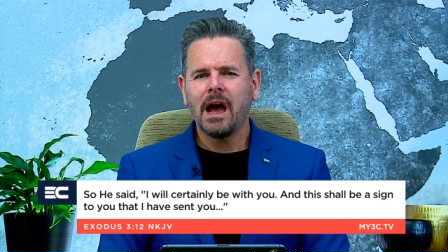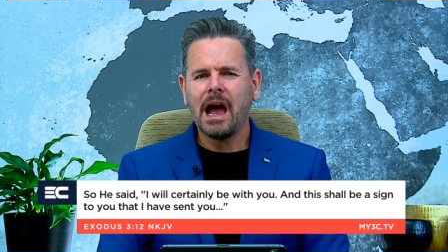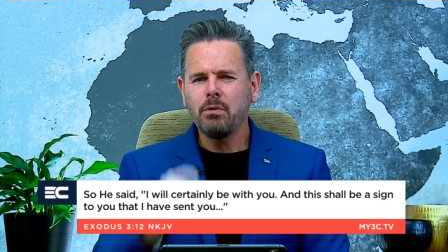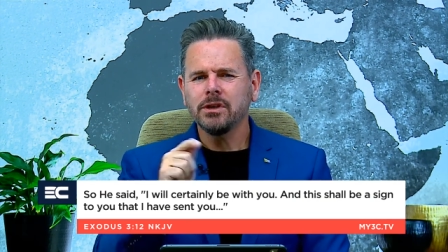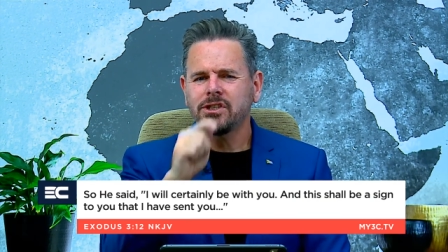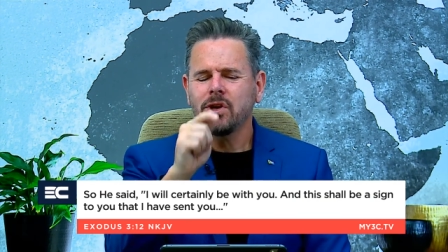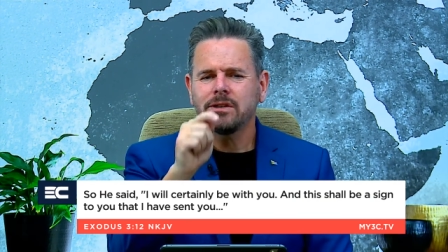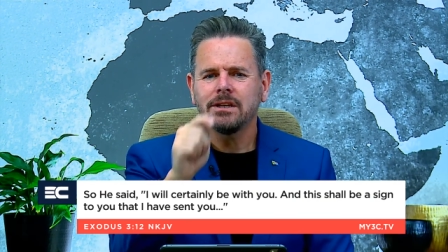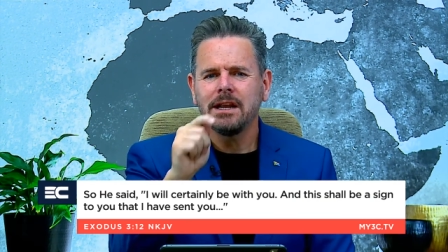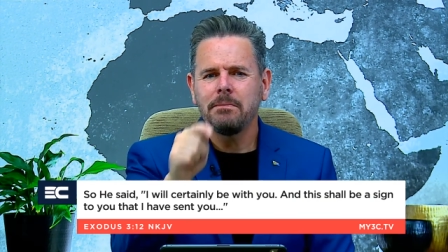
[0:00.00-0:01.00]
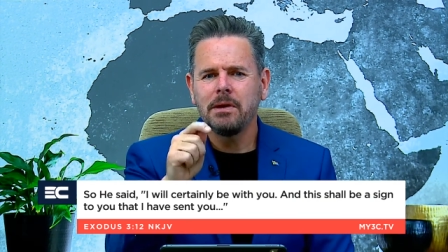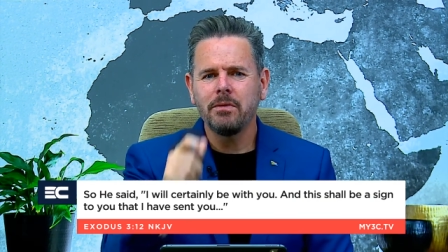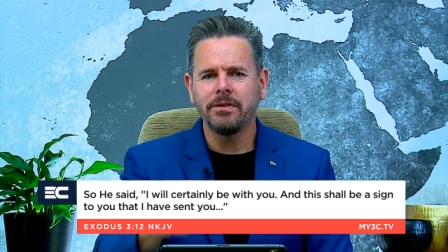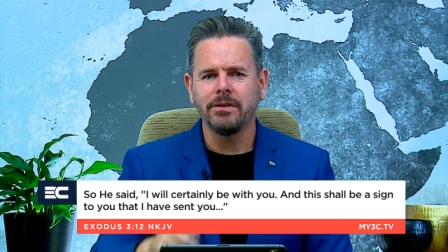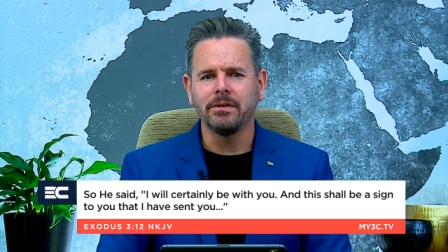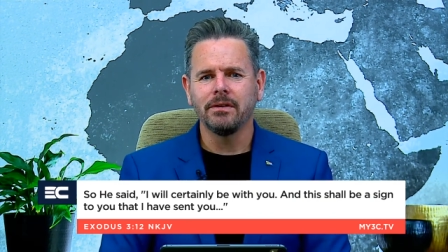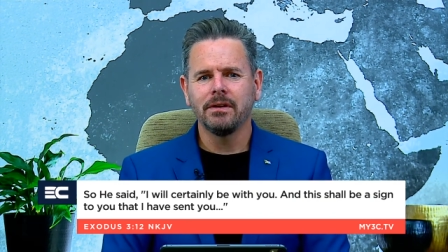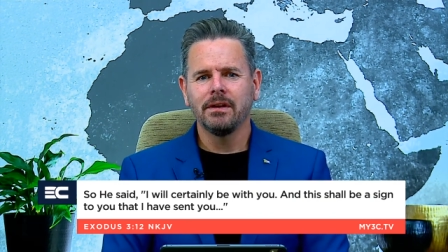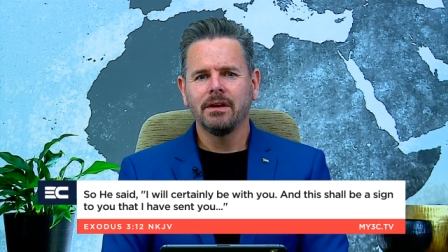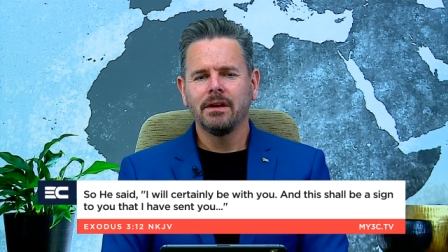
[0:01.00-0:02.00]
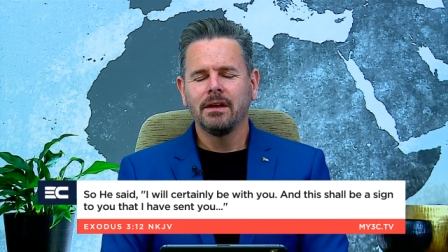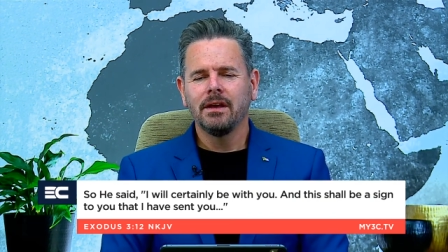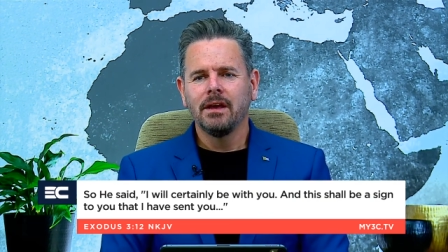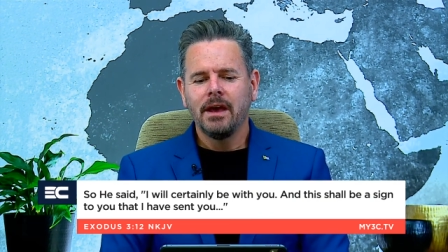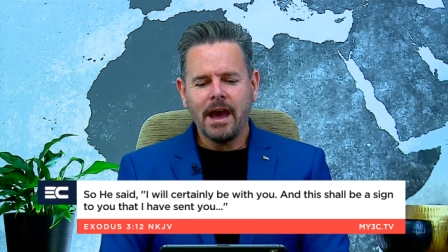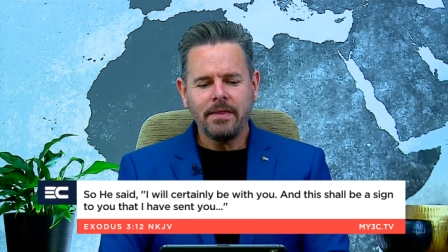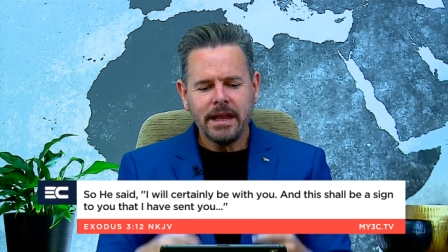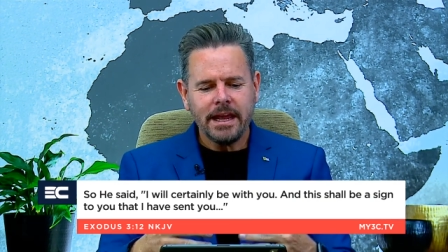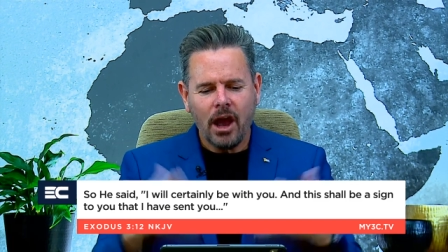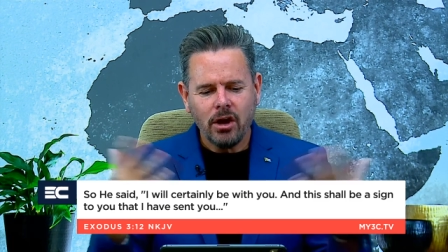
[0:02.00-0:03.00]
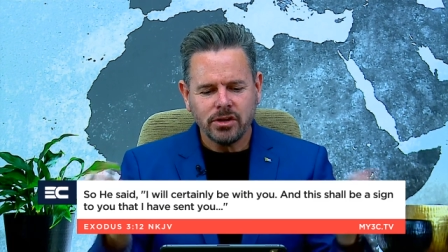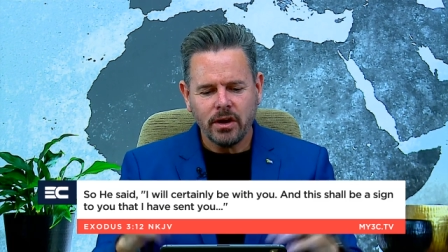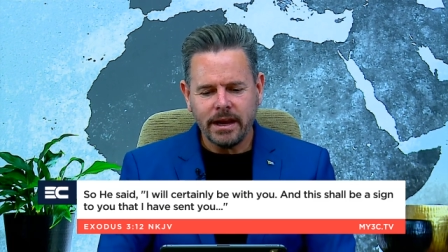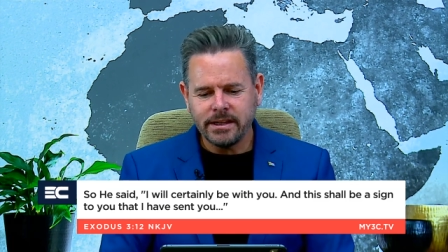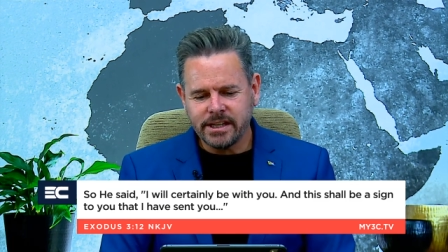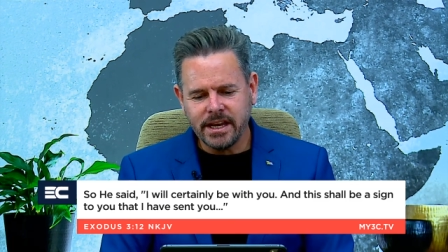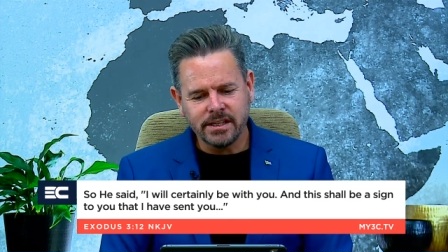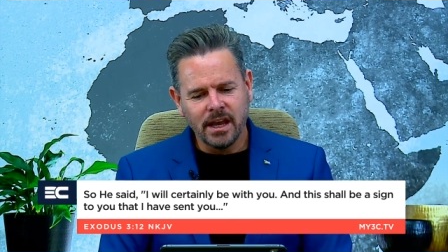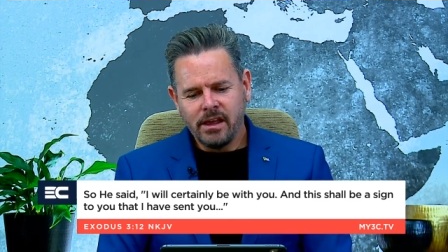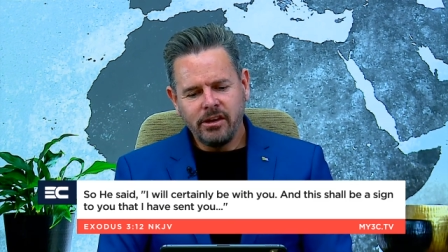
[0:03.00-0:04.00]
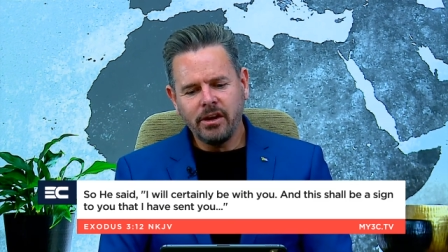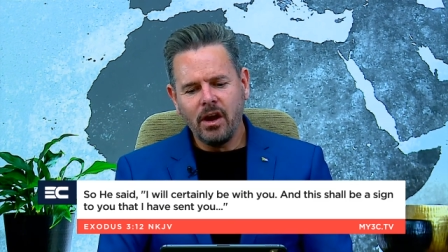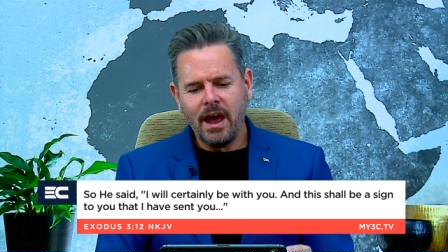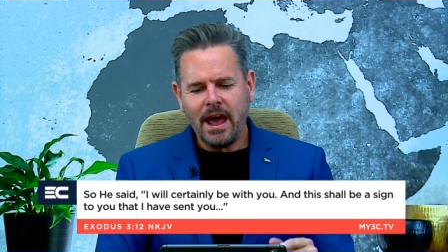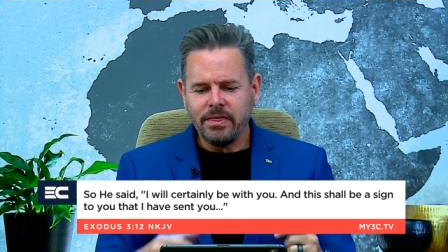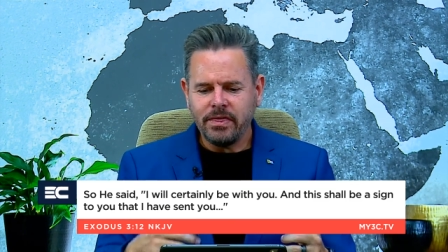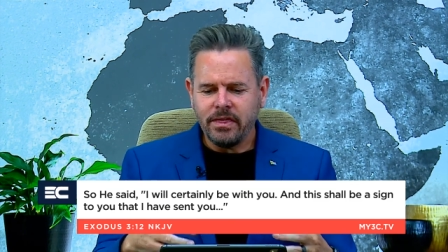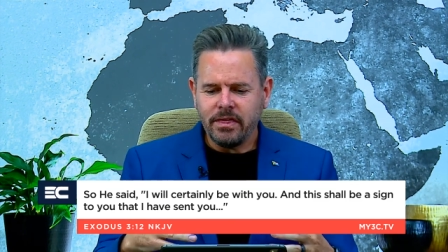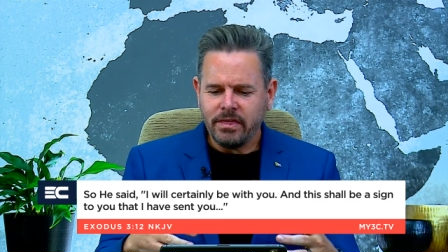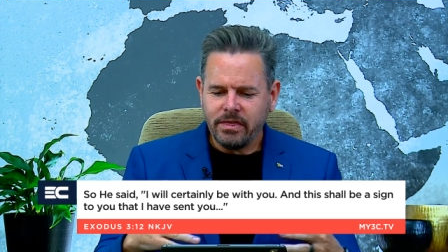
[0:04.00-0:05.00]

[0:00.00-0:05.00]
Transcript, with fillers: I will certainly be with you. And then he goes on and says, you know, and